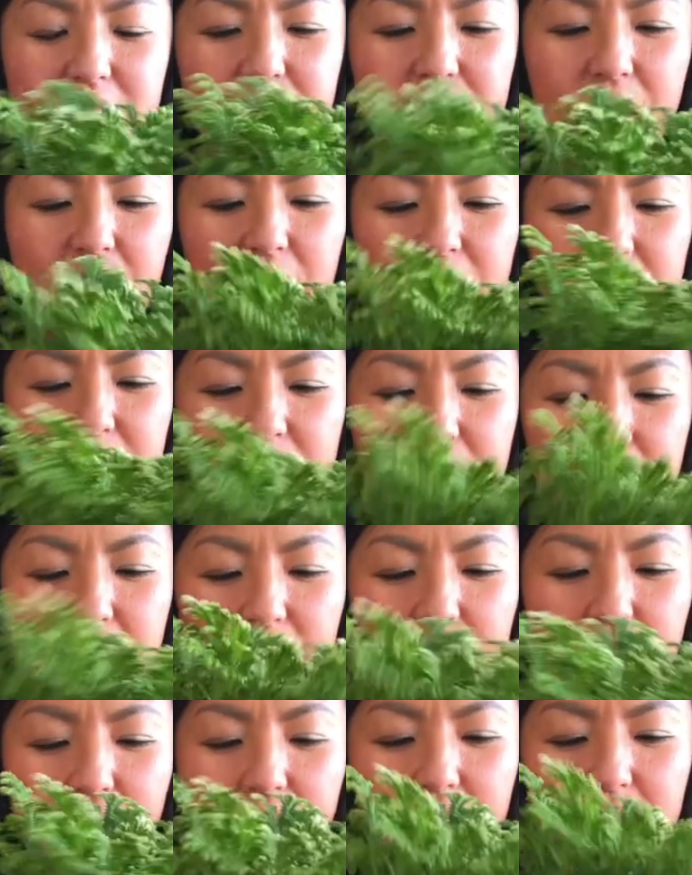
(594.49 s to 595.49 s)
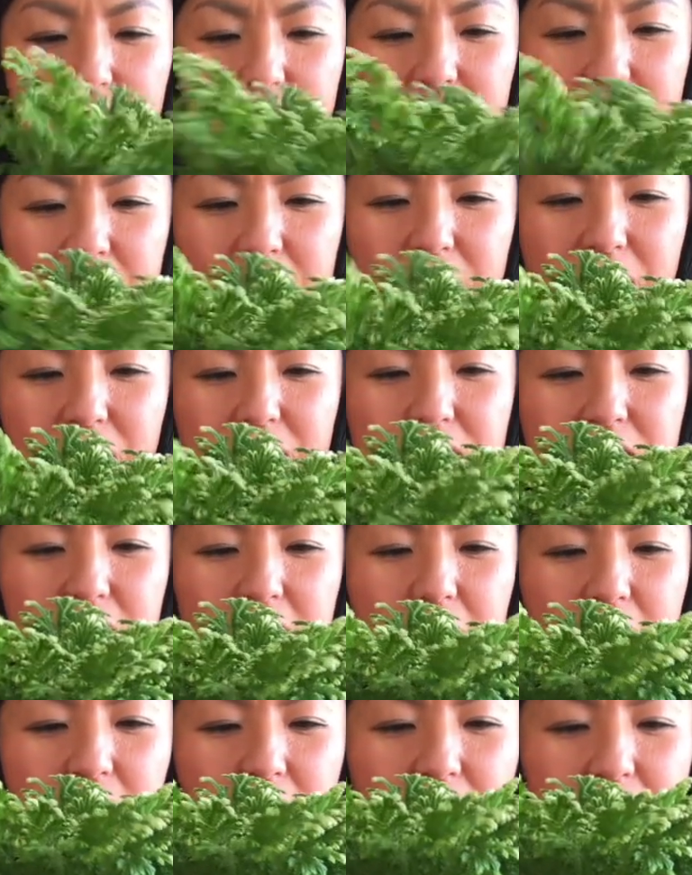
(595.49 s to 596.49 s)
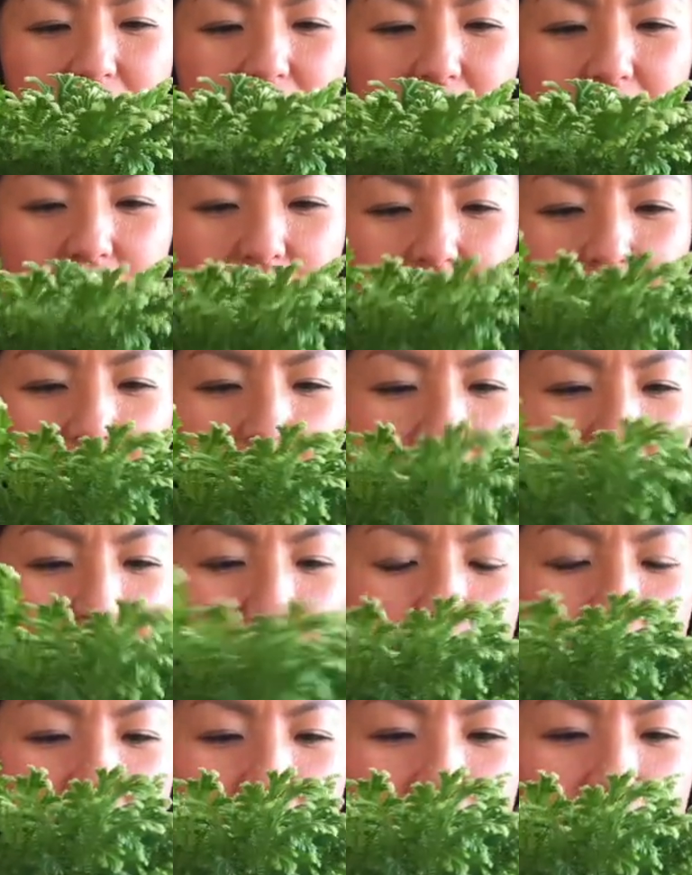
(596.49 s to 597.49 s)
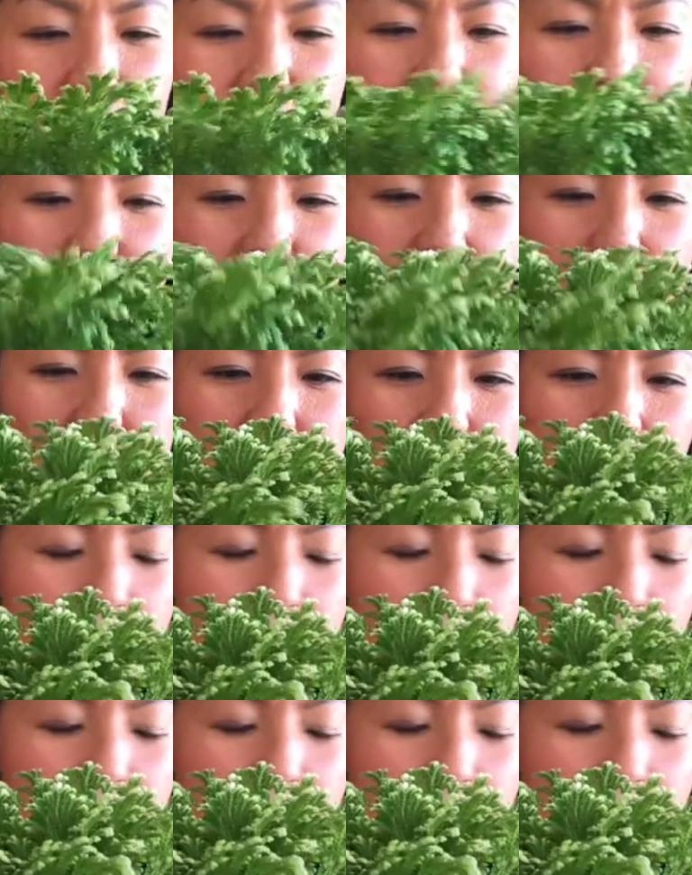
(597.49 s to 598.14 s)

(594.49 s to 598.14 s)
not like a lot, you know. Here, you get a lot of presents, right?